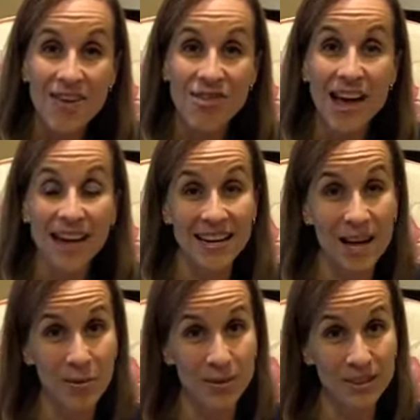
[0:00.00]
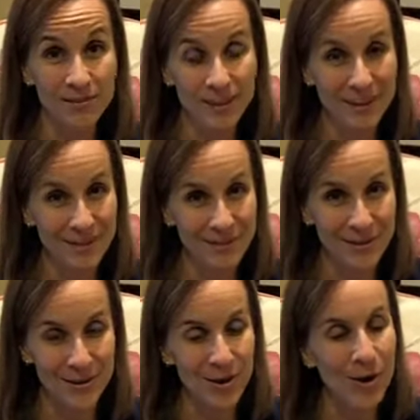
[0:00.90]
That can help alleviate the
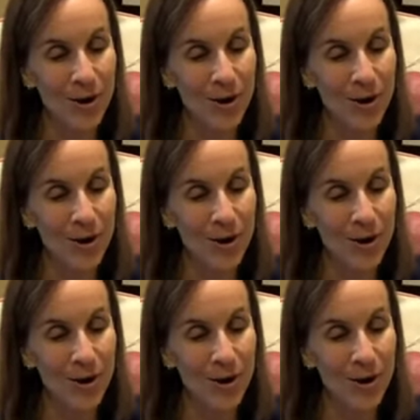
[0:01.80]
fear that